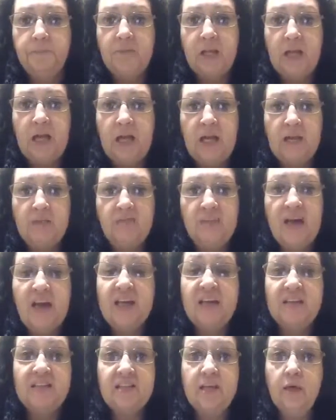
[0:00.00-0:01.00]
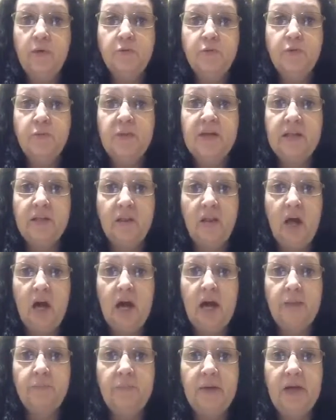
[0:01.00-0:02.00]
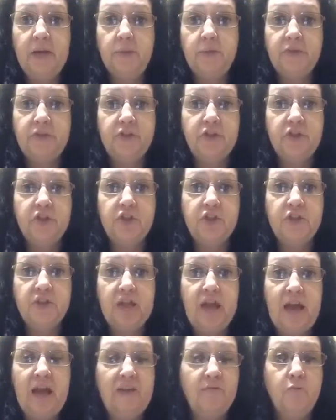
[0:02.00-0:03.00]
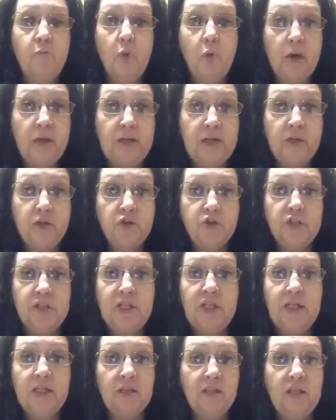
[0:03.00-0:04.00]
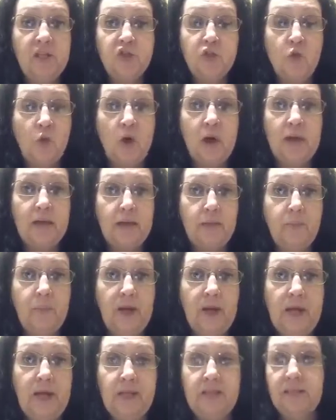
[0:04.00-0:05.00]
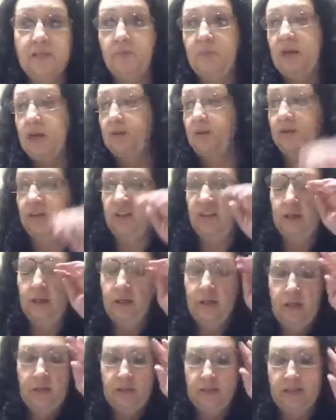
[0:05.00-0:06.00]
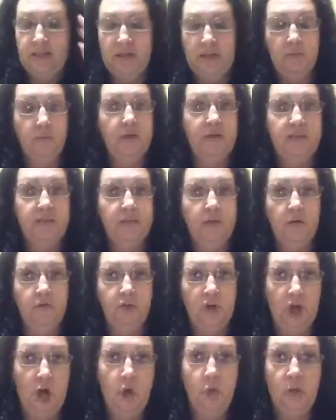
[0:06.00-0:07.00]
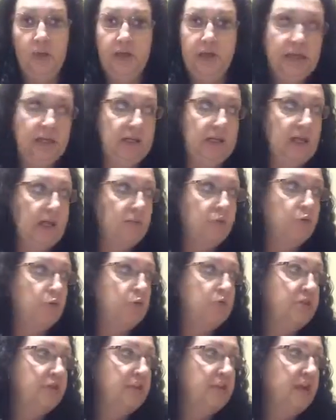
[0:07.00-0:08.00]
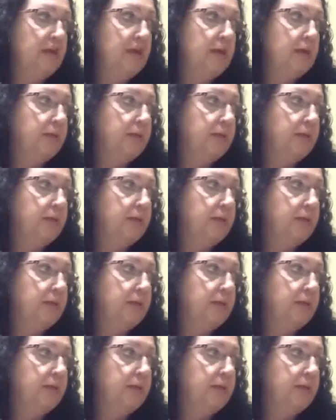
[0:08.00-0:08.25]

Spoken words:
And that has helped me a lot, be able to just have more energy and less chronic pain to be able to get myself going and get through the day.